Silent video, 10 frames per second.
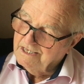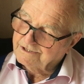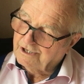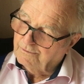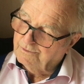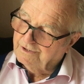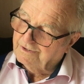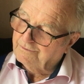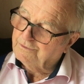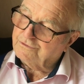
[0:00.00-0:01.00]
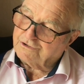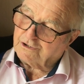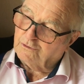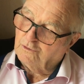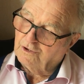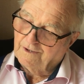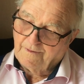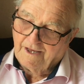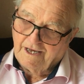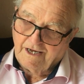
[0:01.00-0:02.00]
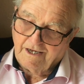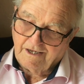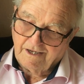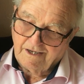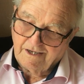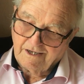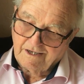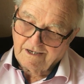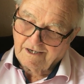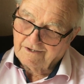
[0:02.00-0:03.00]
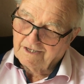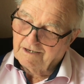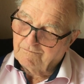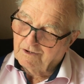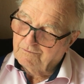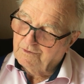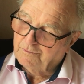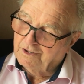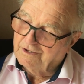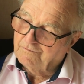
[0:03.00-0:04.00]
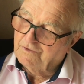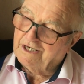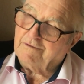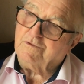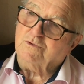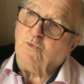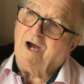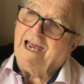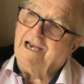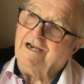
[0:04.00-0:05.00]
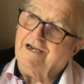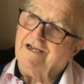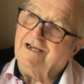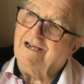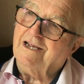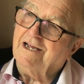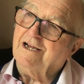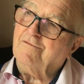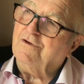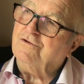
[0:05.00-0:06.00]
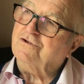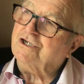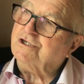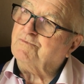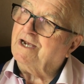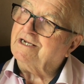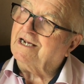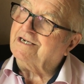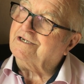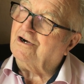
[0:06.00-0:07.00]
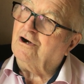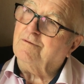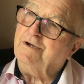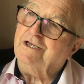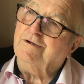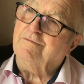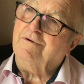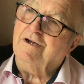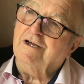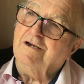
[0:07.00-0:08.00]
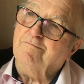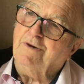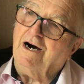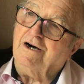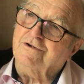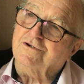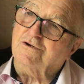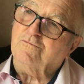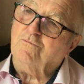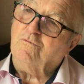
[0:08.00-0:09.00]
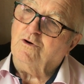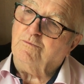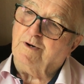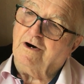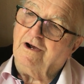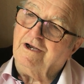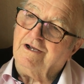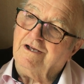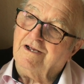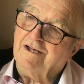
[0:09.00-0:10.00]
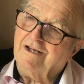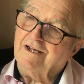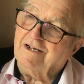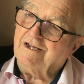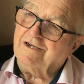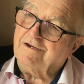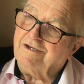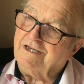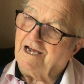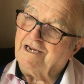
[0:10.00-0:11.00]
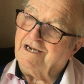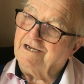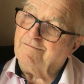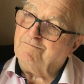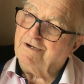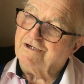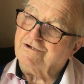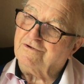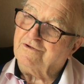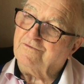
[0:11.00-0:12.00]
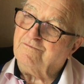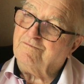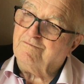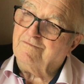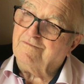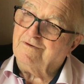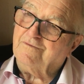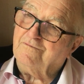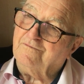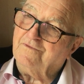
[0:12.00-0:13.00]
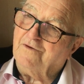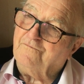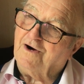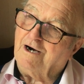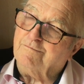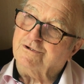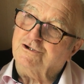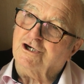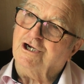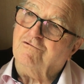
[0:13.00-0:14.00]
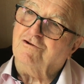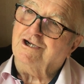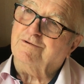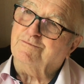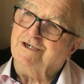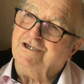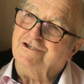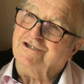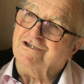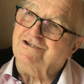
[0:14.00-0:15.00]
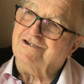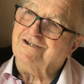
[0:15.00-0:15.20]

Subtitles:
So we used to call in there, and then when it was wet, we used to spend our time in the barns at Woodbine, taking bits of the farm machinery to pieces.